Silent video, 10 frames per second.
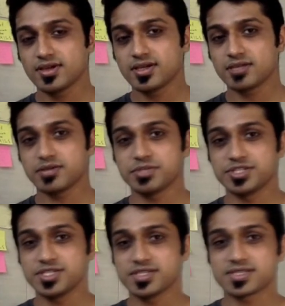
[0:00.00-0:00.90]
Remember,
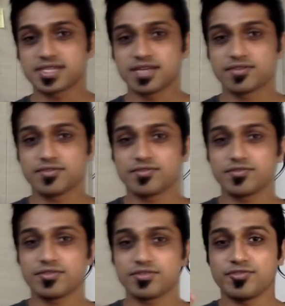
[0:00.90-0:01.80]
Jesus said,
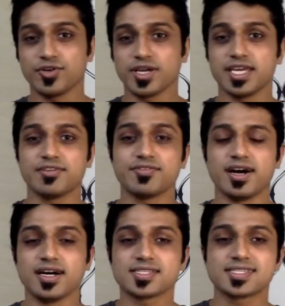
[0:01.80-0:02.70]
forgive
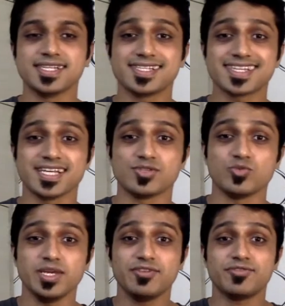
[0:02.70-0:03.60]
our sins as
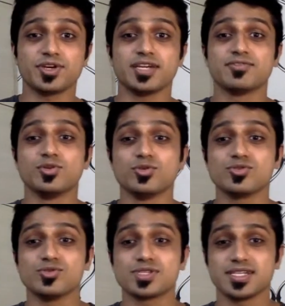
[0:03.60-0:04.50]
we forgive those
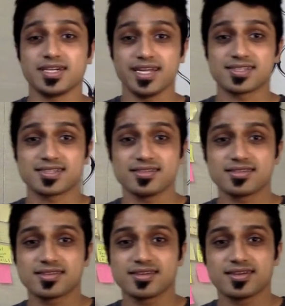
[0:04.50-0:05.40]
who sin against us.
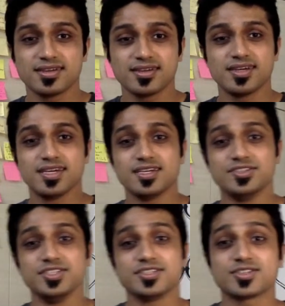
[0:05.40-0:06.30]

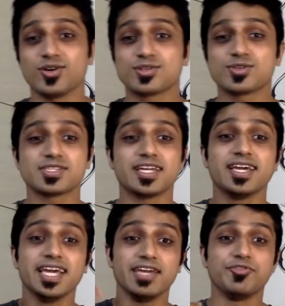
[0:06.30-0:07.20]
Jesus also said,
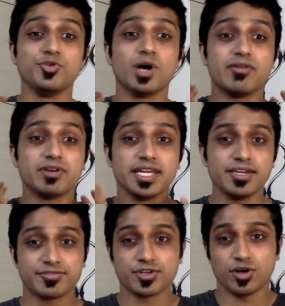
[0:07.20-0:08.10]
if you have a
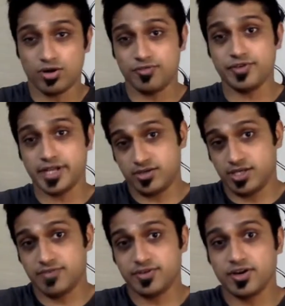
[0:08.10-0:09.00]
gift or offering to
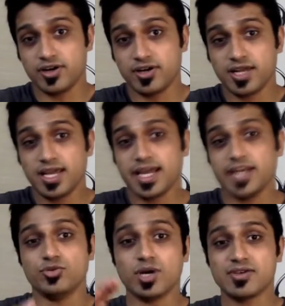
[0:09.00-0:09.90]
give God and
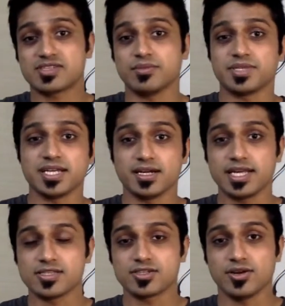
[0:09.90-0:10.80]
you have something
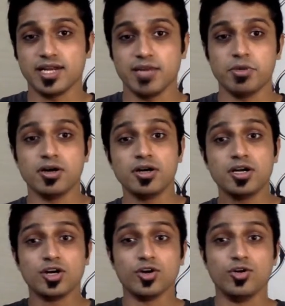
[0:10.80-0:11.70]
against your neighbor,
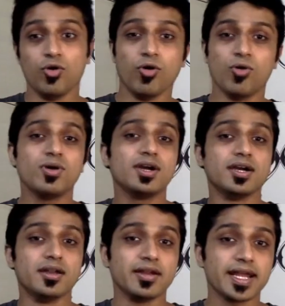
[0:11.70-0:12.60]
go
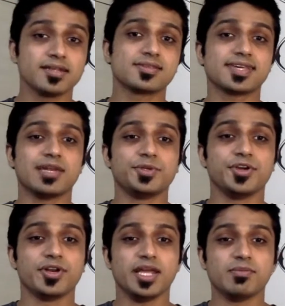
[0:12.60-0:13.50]
reconcile with your
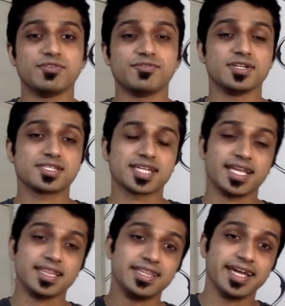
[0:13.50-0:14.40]
neighbor first
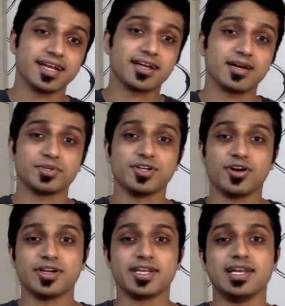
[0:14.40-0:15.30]
and then come to
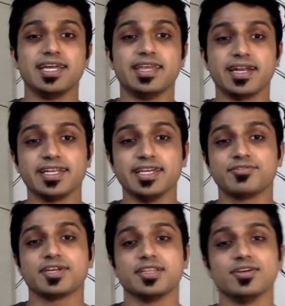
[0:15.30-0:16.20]
God and lay that gift
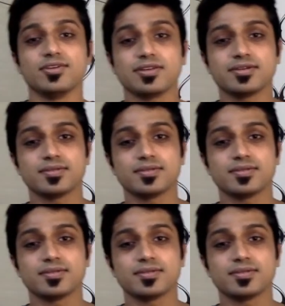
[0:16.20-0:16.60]
at the altar.